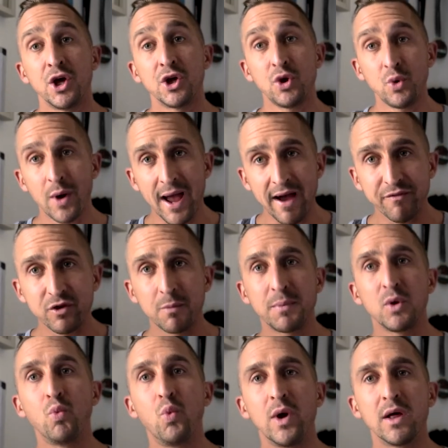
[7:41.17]
You have to
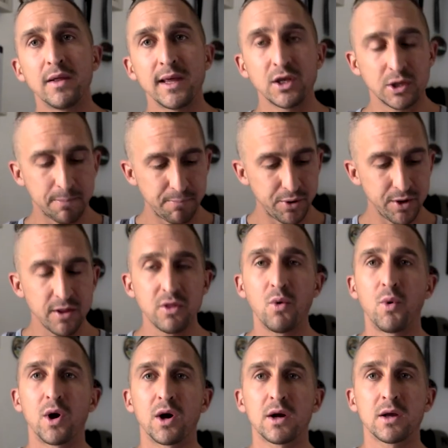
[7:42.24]
be willing to put in the
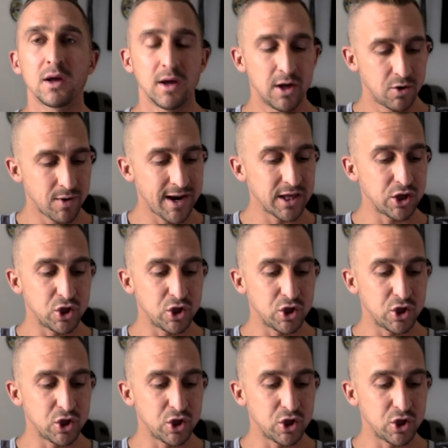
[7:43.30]
work, right?